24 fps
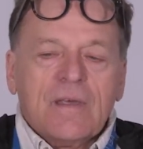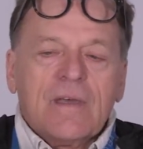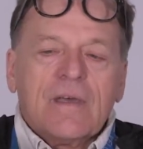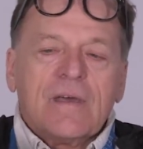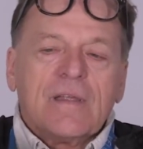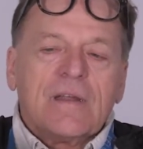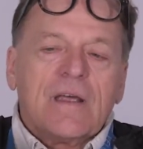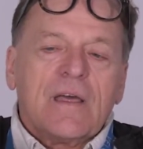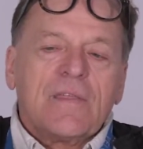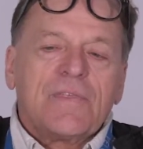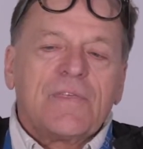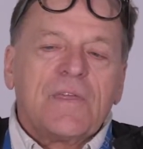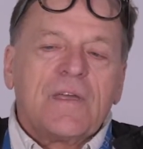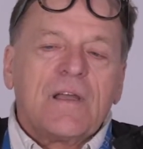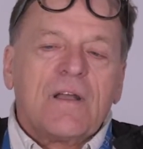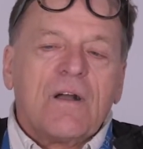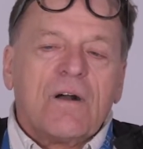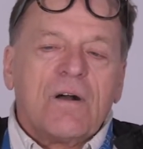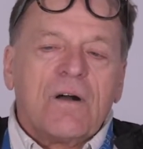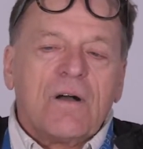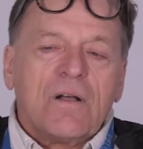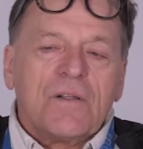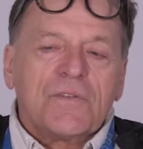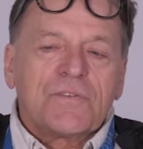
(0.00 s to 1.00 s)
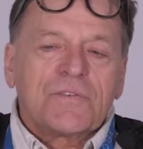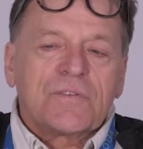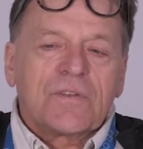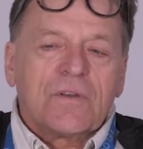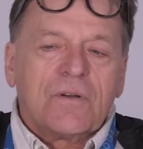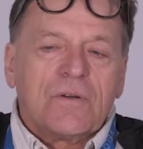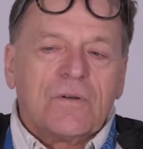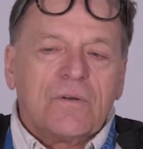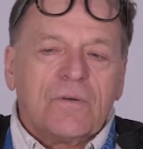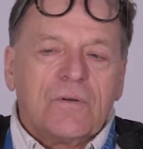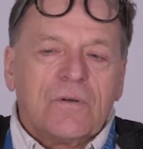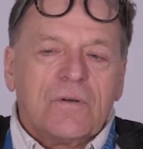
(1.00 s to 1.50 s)
And I think
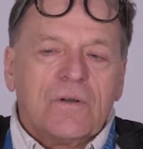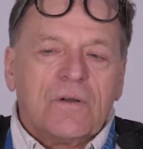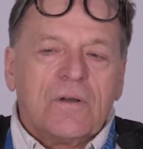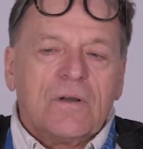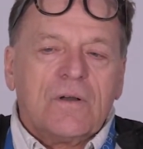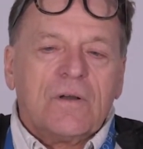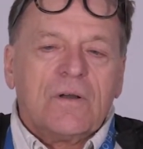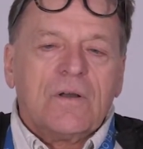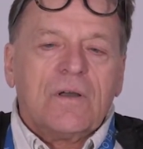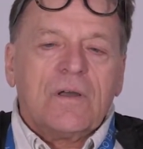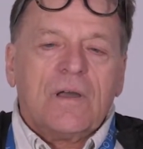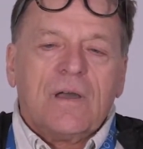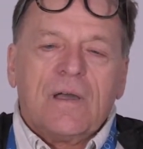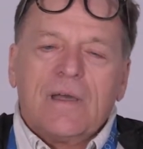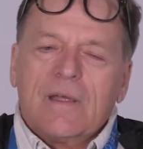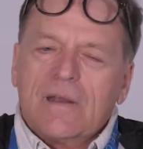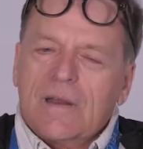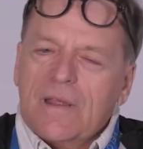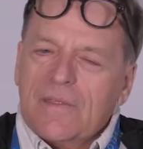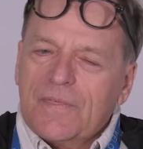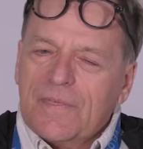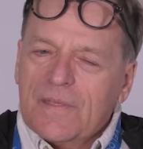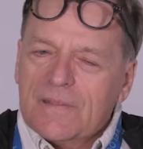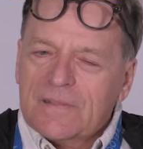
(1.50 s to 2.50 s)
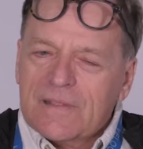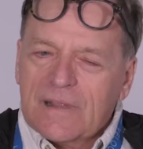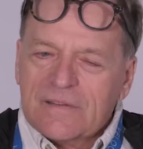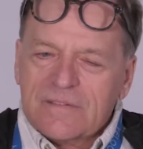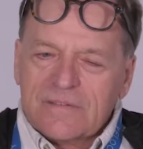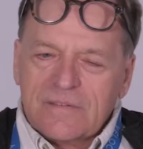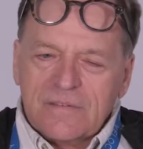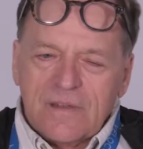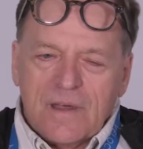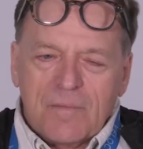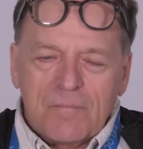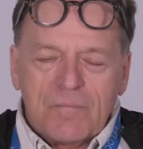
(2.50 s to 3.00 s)
also, and I think
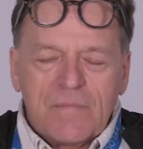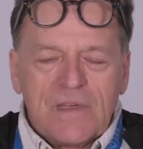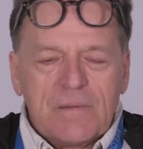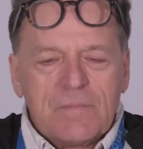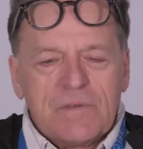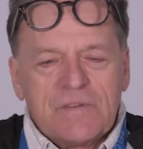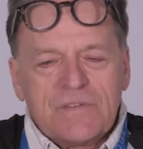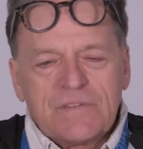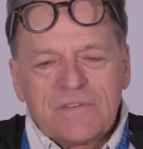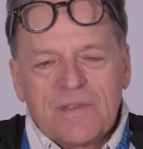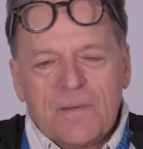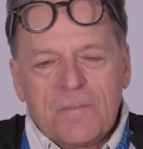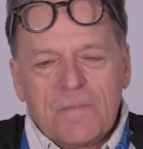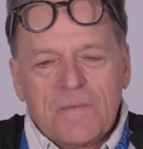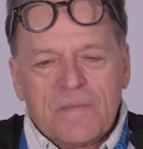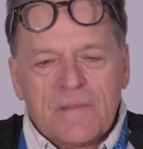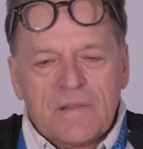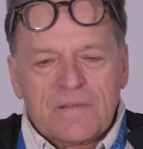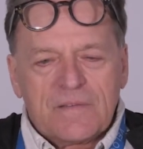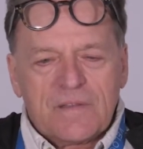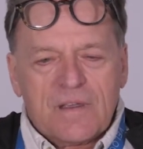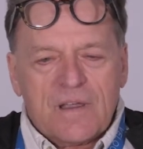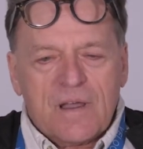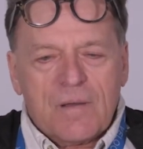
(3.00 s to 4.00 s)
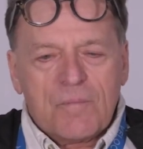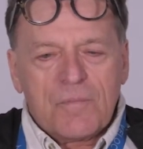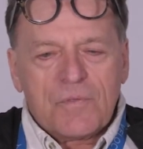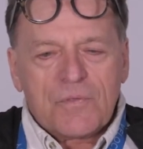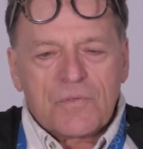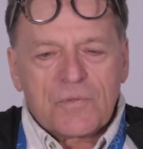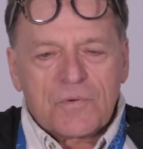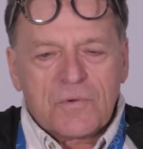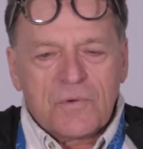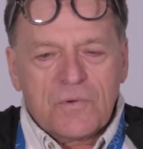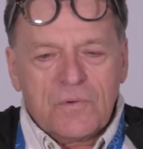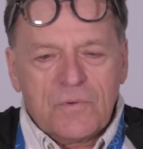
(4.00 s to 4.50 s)
that's not maybe something that's come
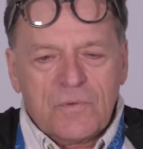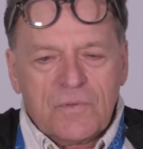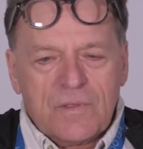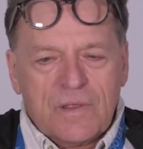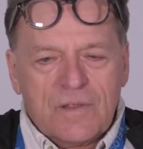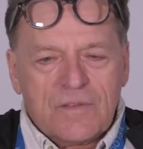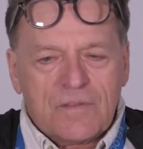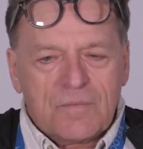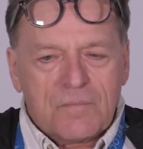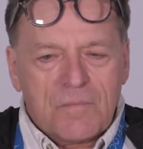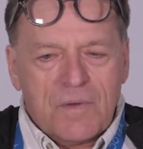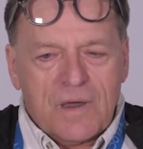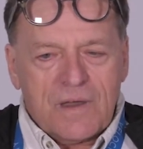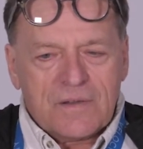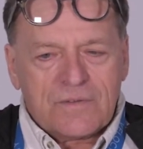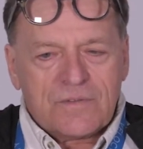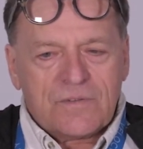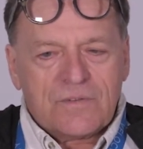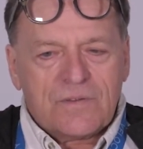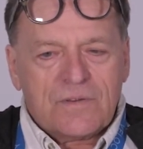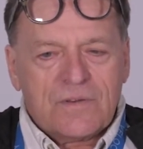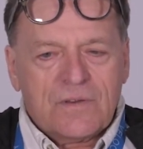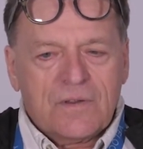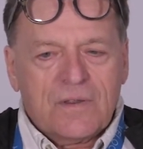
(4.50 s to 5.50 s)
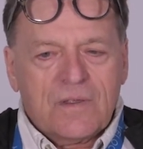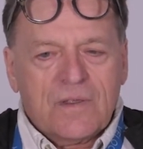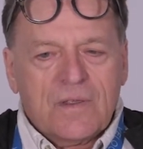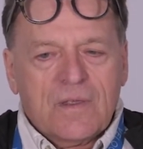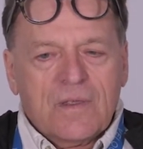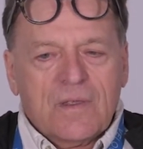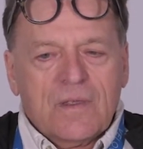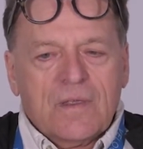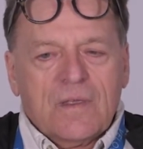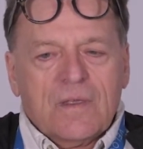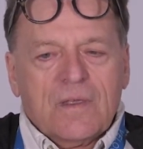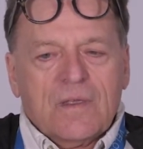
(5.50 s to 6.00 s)
through as much,
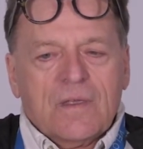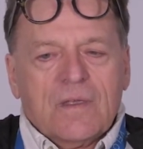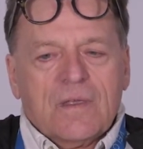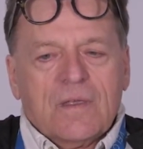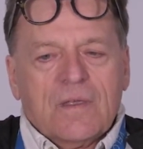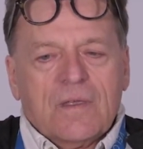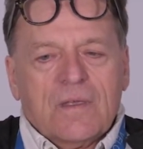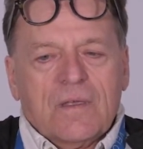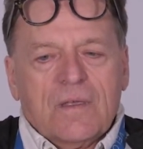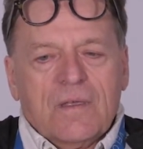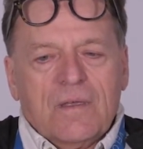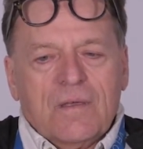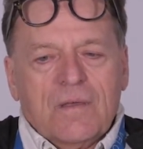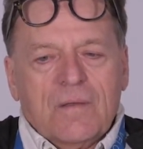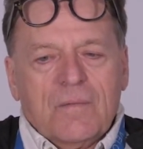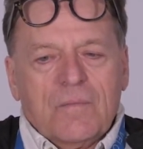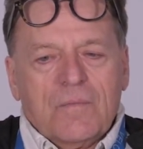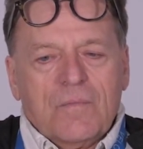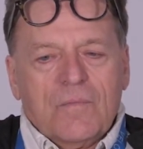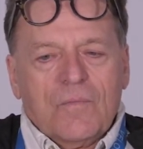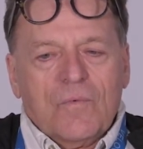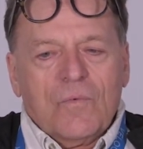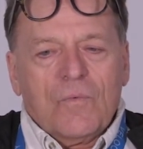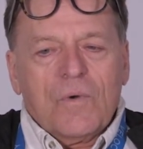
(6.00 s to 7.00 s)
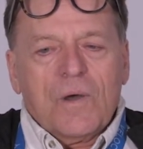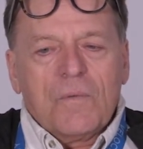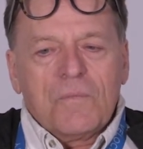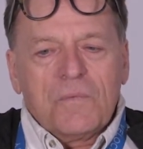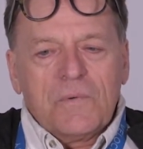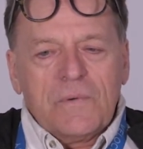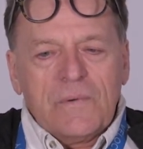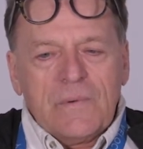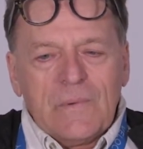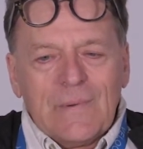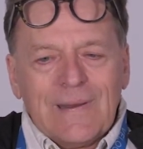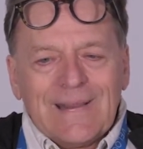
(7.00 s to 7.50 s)
what
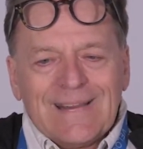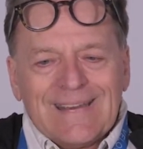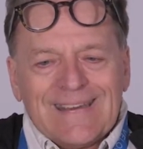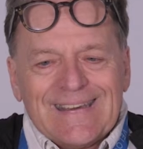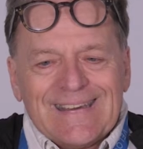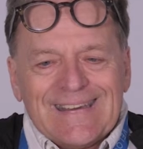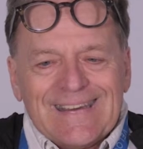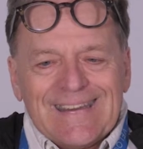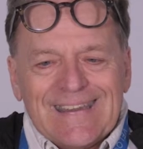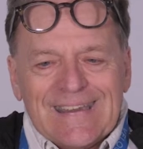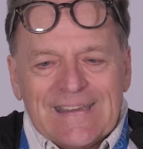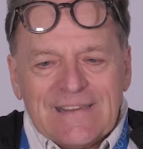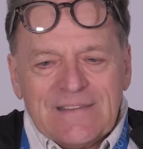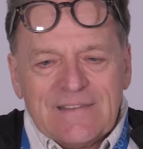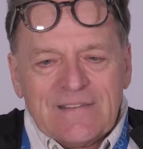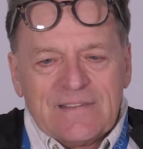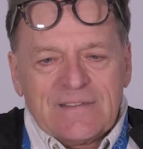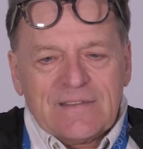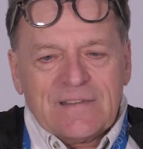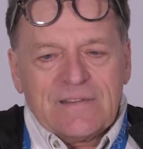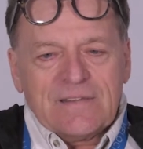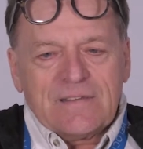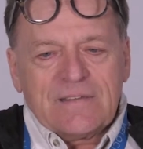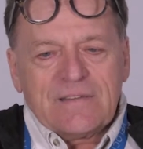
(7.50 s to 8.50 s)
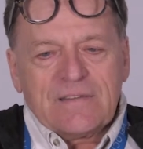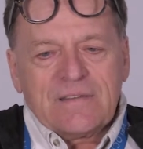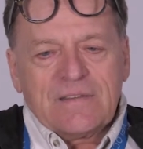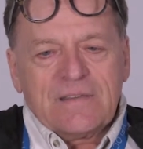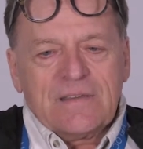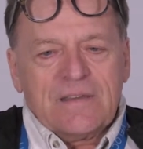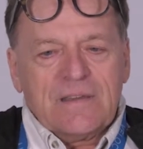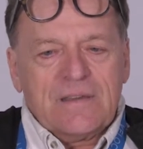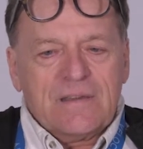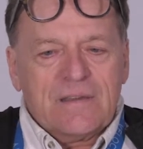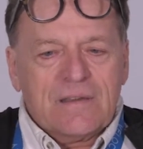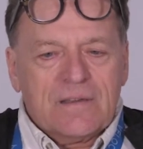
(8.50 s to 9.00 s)
we really need since
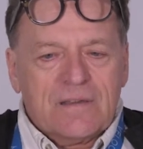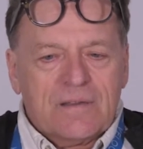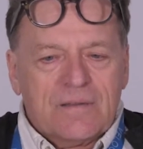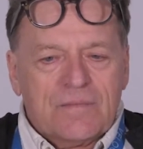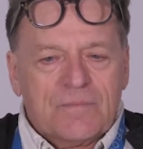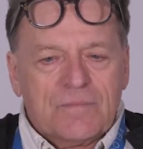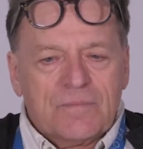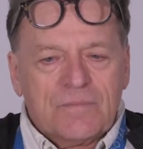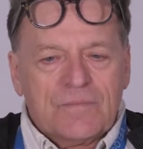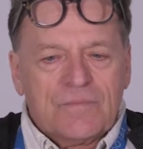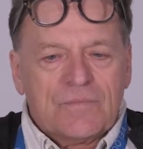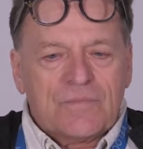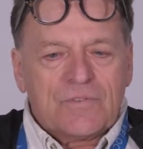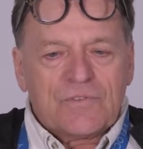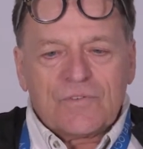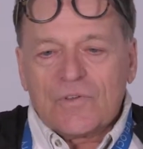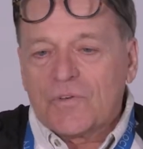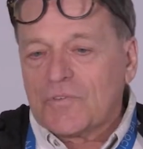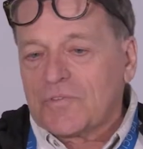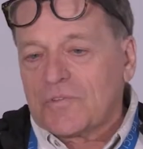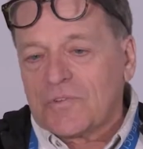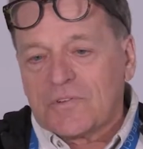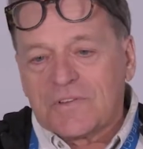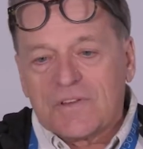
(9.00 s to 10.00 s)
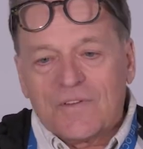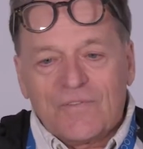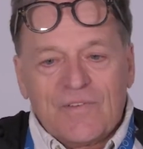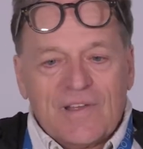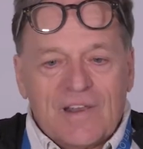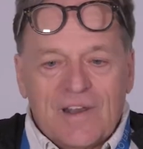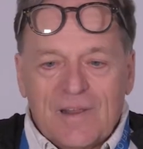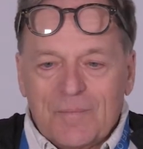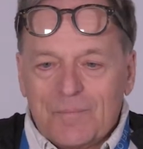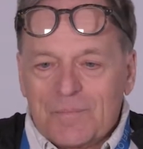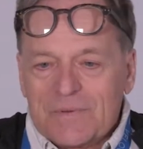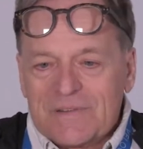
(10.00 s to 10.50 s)
the social
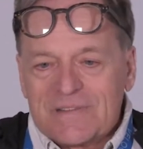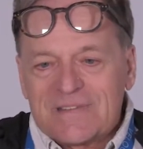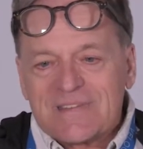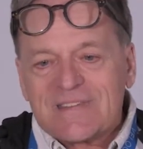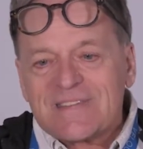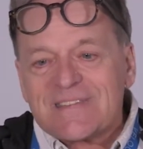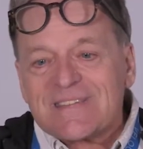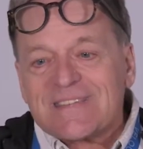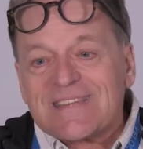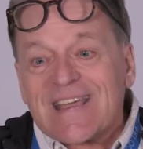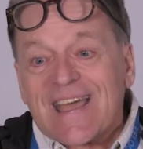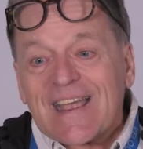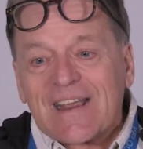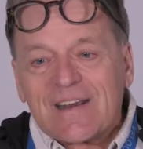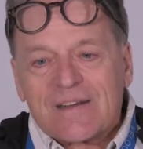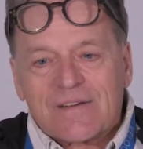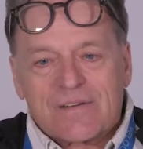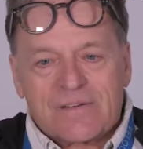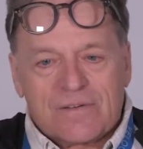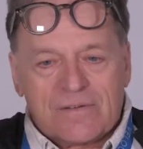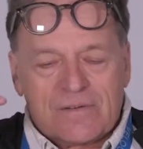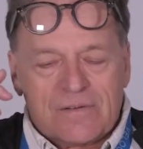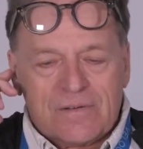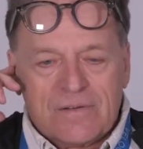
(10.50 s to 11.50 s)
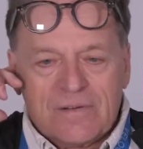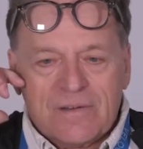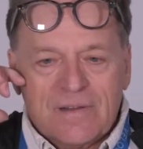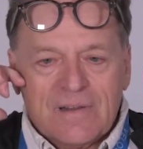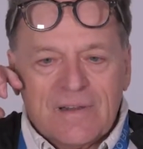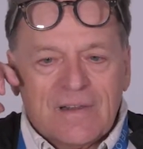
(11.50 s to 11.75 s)
development sector